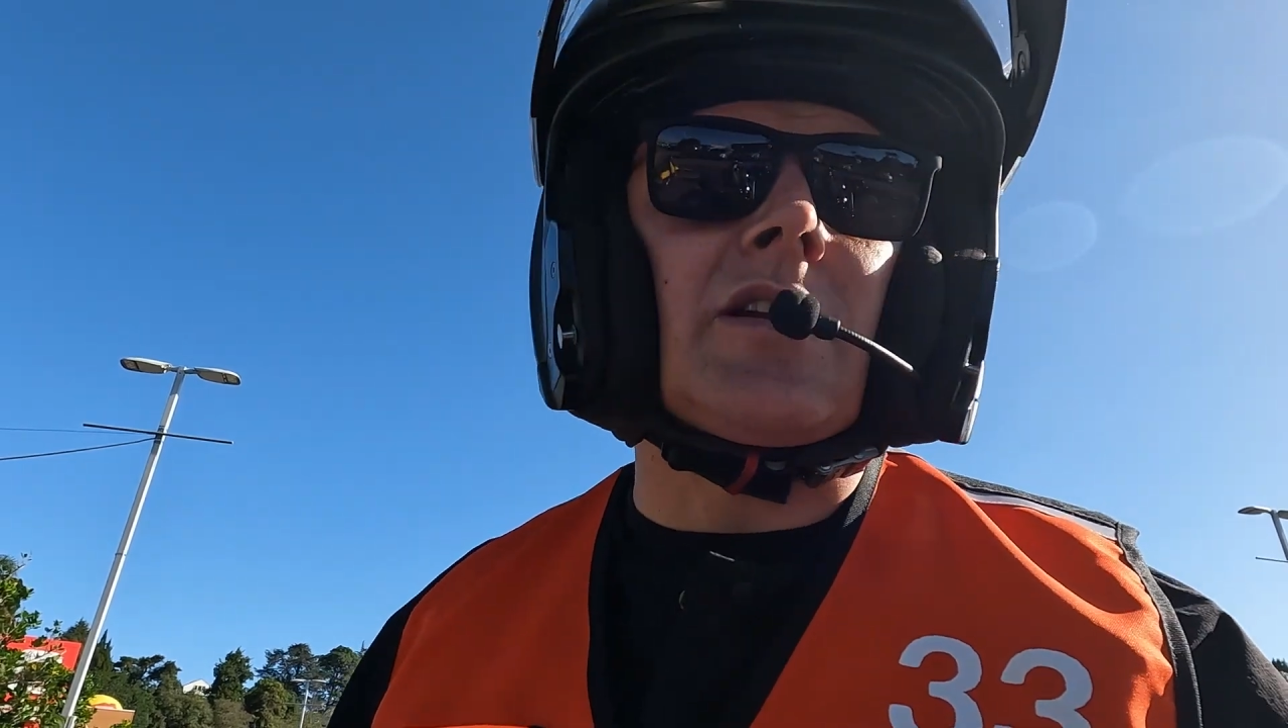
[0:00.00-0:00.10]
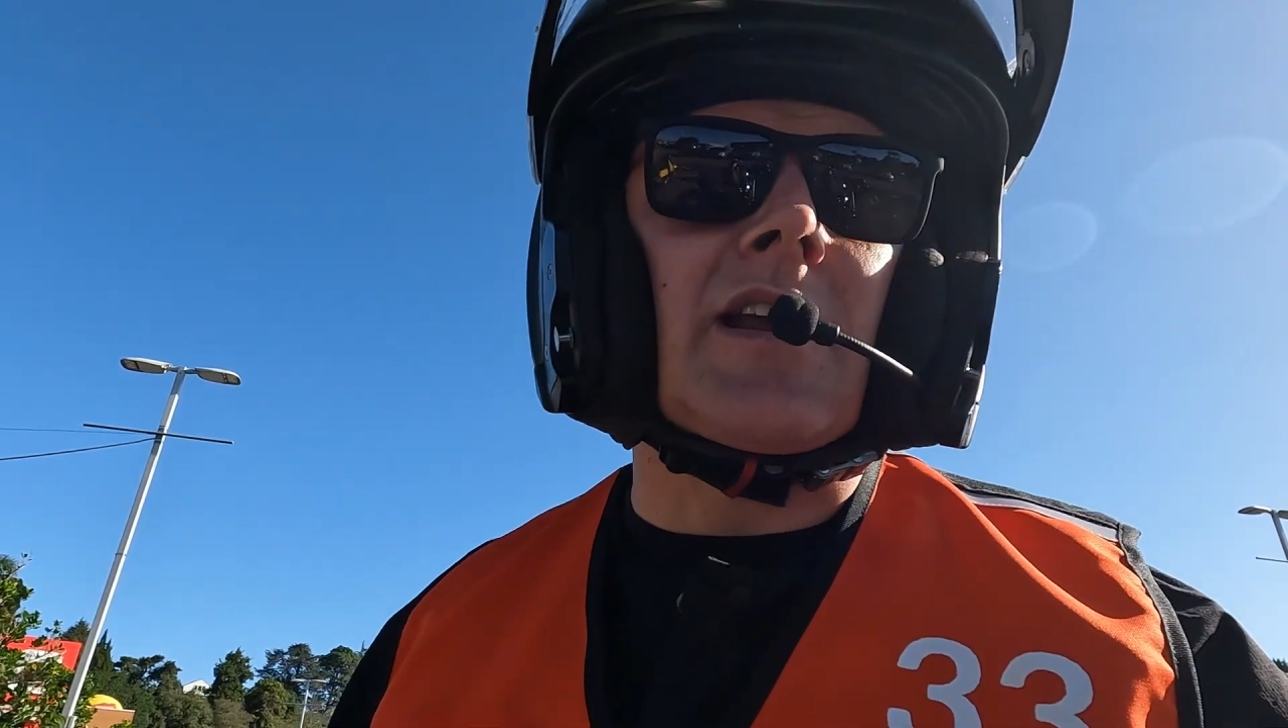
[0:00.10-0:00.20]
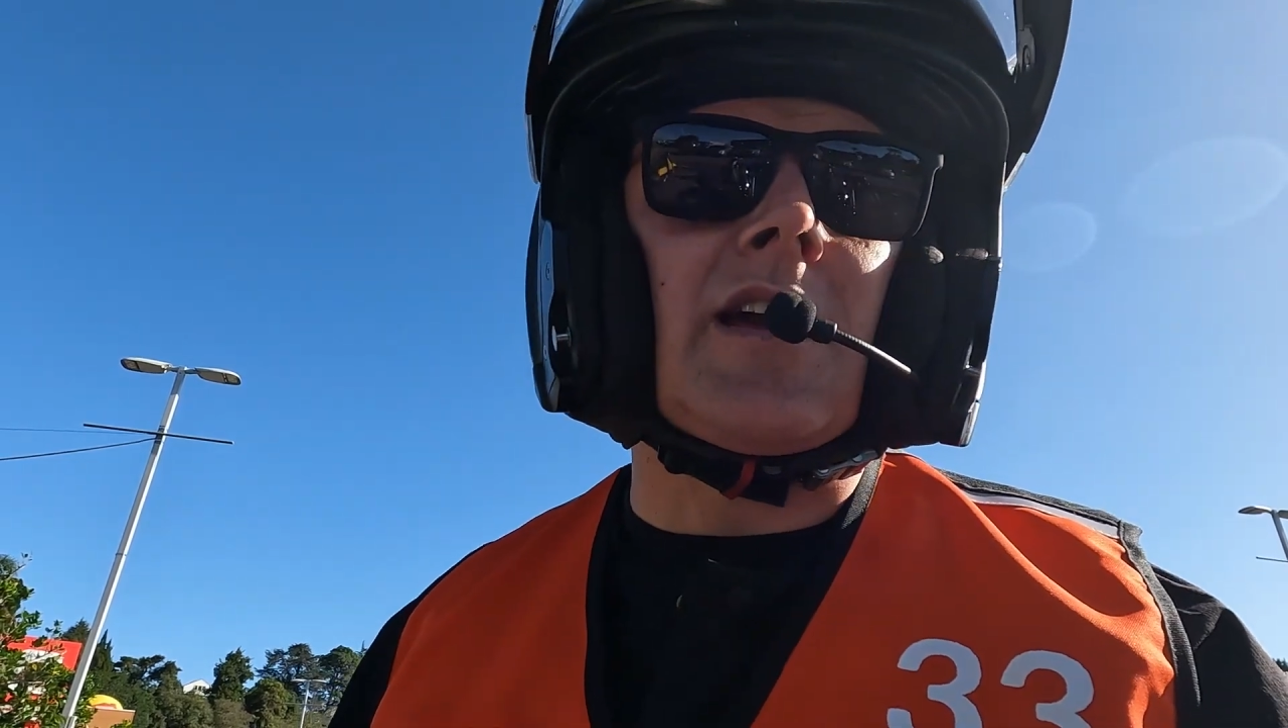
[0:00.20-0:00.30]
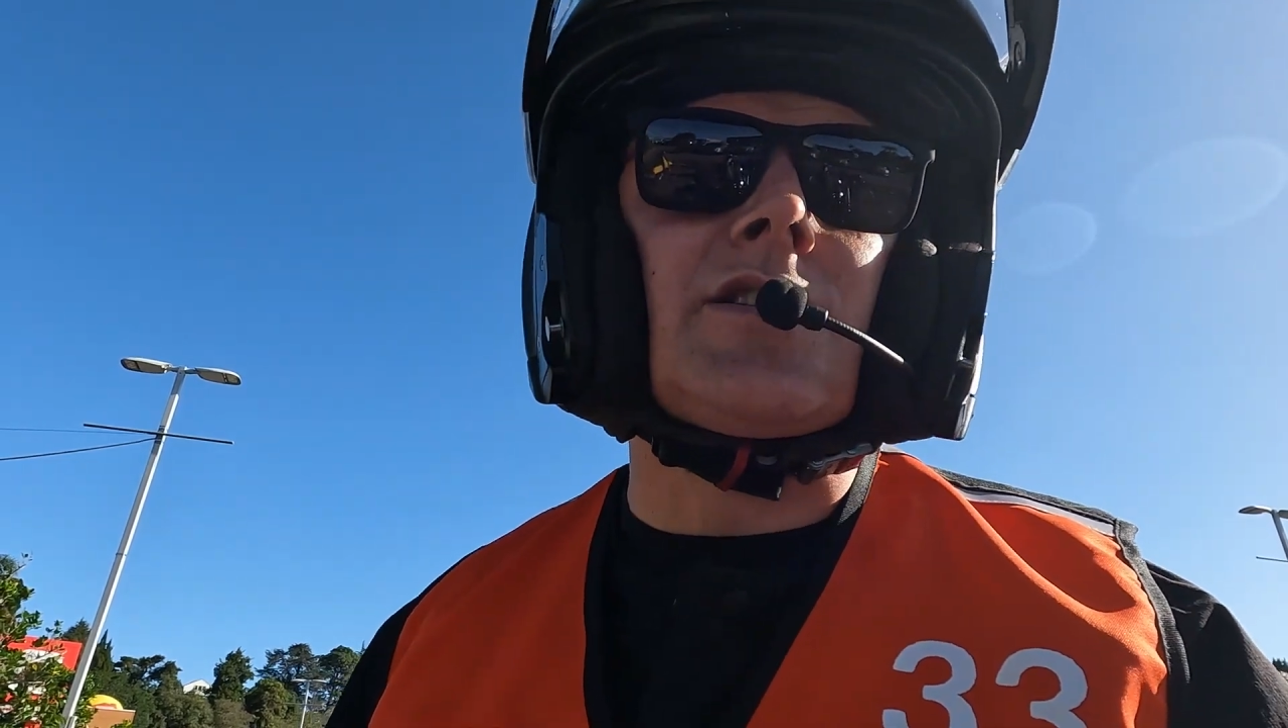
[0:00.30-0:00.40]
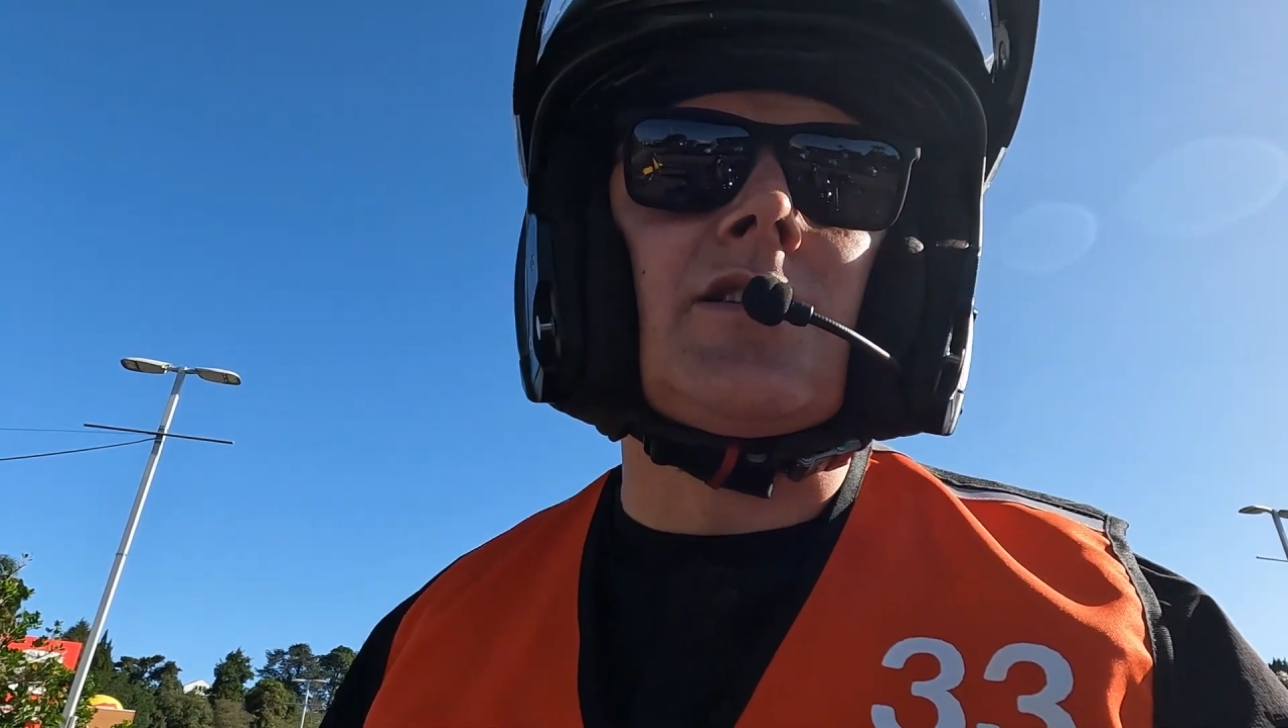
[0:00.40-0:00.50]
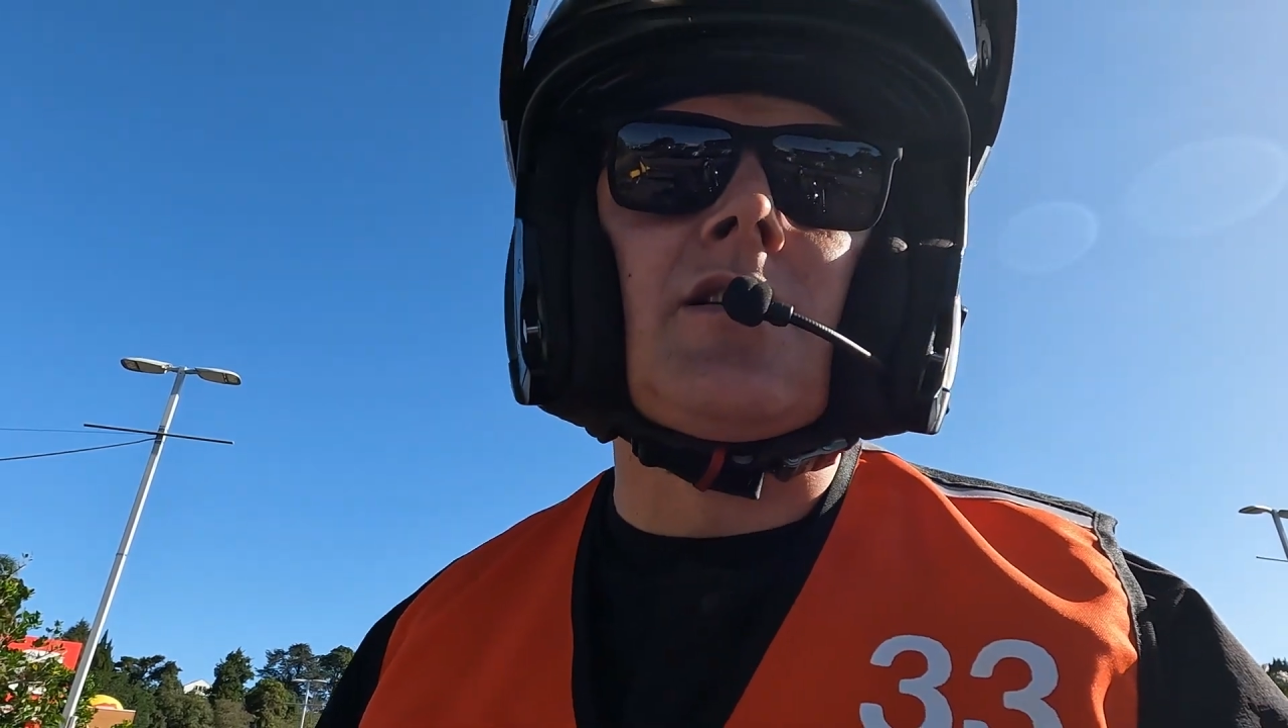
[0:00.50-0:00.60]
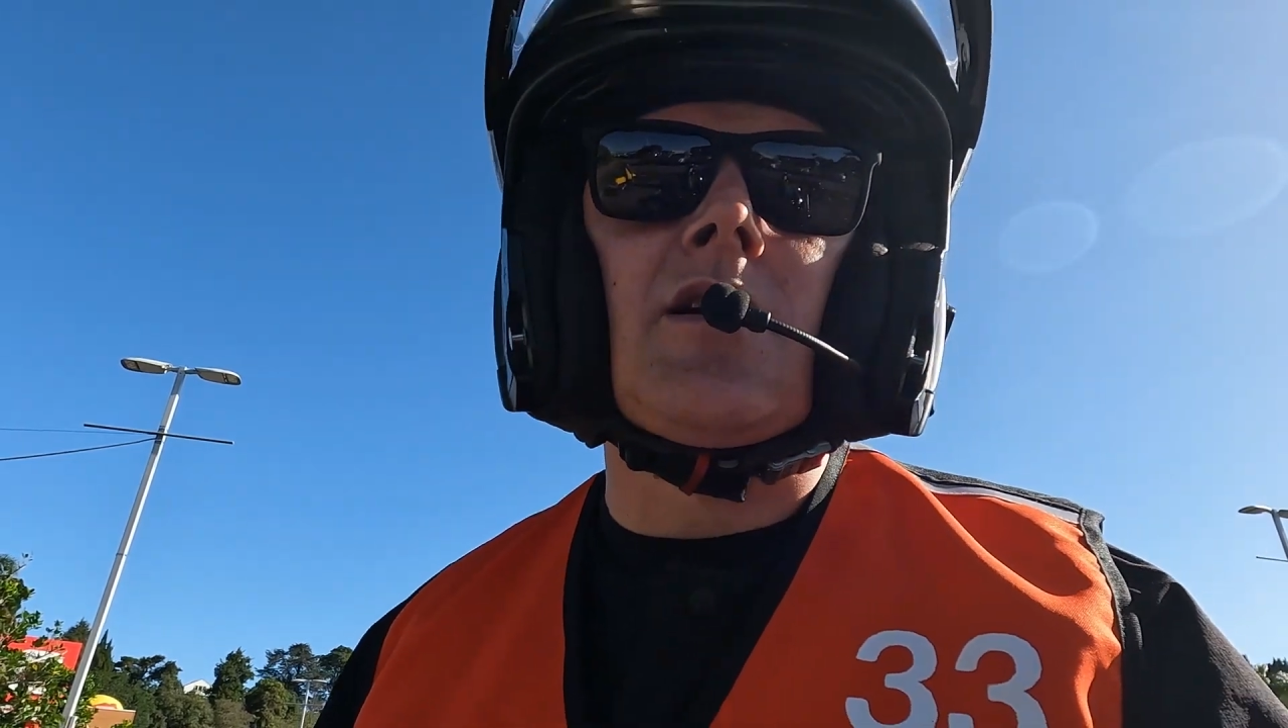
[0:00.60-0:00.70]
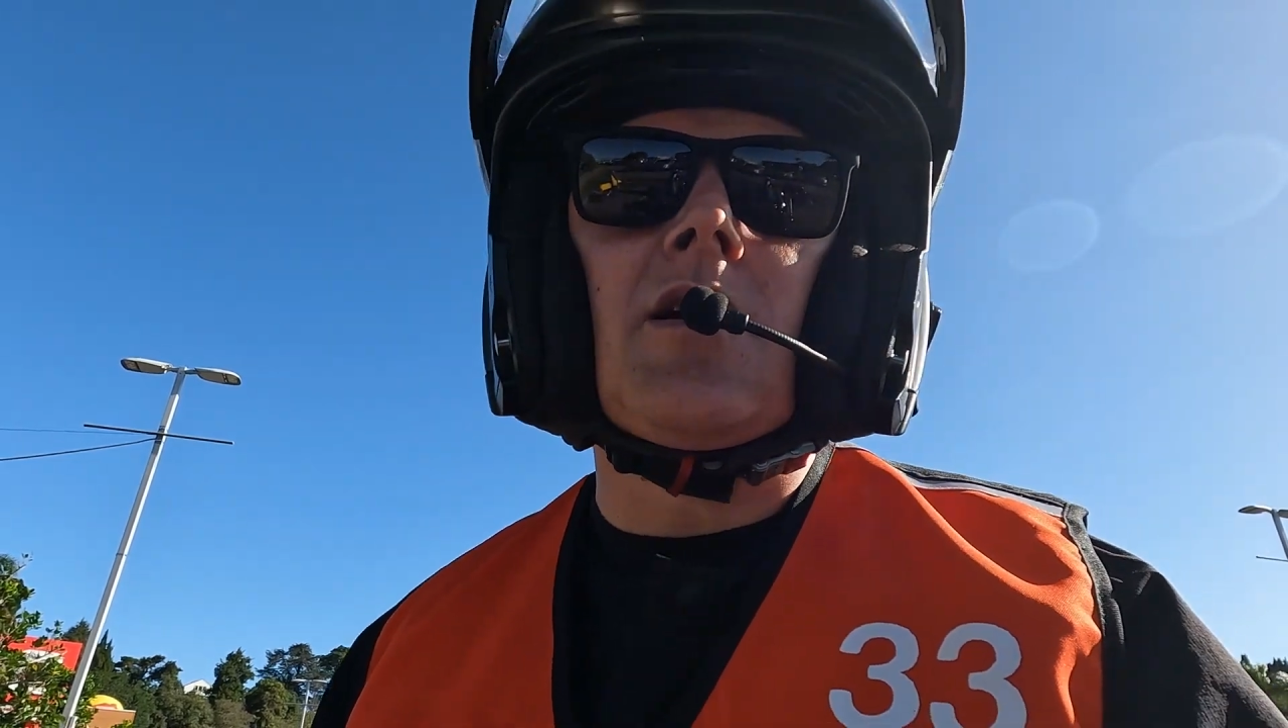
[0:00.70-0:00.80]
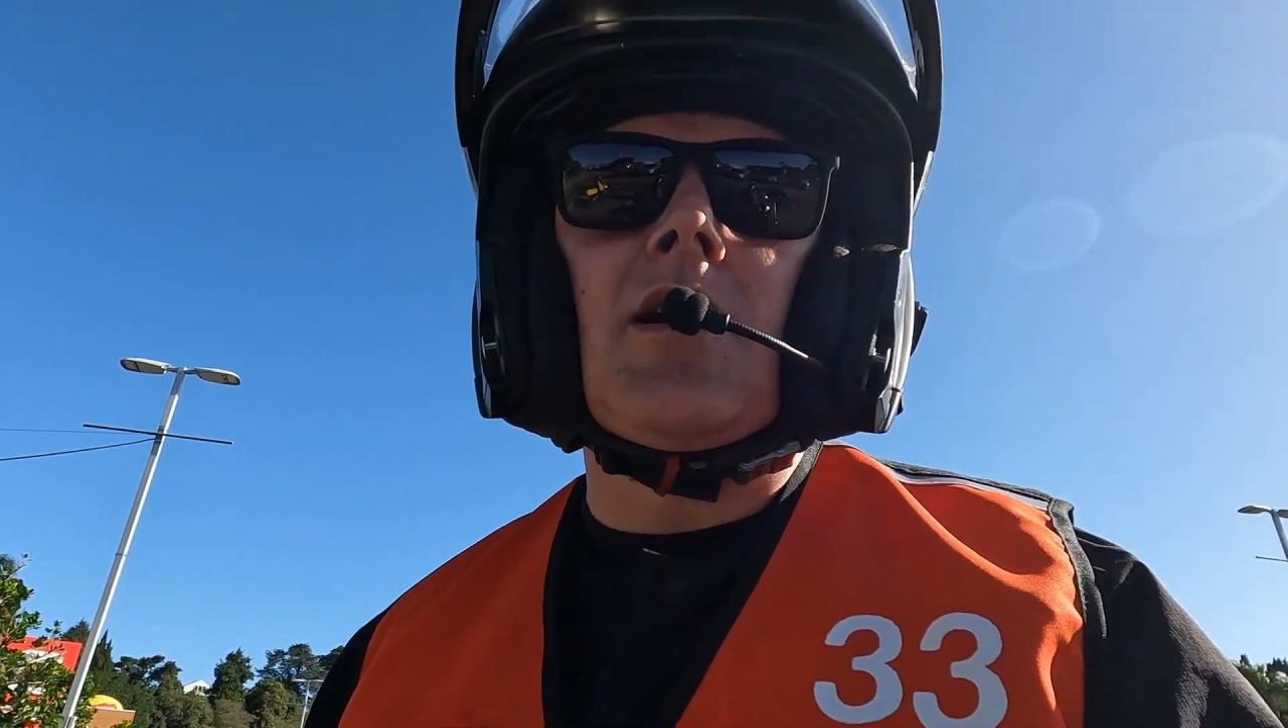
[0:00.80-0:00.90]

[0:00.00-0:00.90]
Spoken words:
indication.